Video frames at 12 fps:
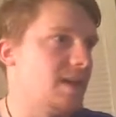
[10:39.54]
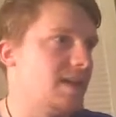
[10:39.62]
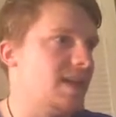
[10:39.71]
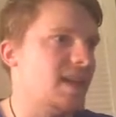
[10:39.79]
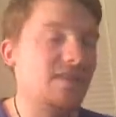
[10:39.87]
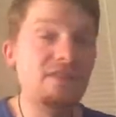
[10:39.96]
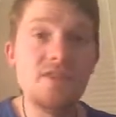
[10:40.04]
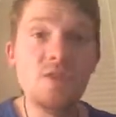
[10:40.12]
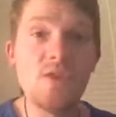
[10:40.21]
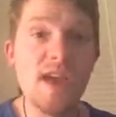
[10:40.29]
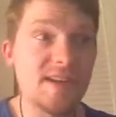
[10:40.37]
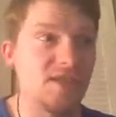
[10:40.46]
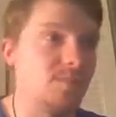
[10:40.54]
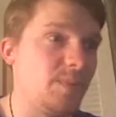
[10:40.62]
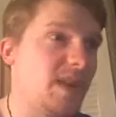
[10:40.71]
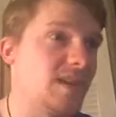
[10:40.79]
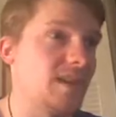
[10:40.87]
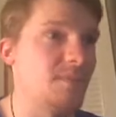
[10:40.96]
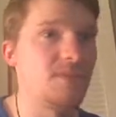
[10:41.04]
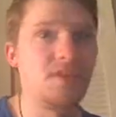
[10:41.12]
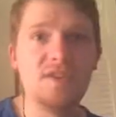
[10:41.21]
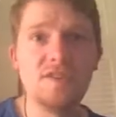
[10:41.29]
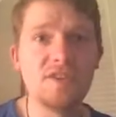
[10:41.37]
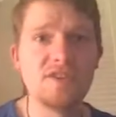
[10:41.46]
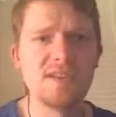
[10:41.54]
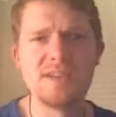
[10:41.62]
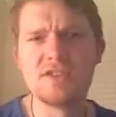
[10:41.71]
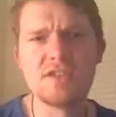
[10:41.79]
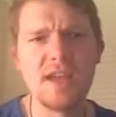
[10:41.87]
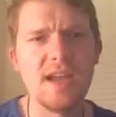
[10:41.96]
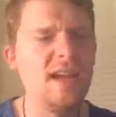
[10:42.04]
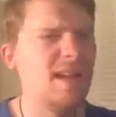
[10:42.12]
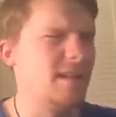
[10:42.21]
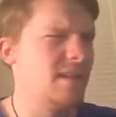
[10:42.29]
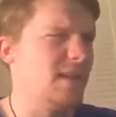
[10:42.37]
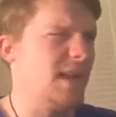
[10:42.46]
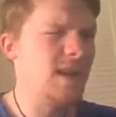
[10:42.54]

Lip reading: But if you had a speaker come to the university and say,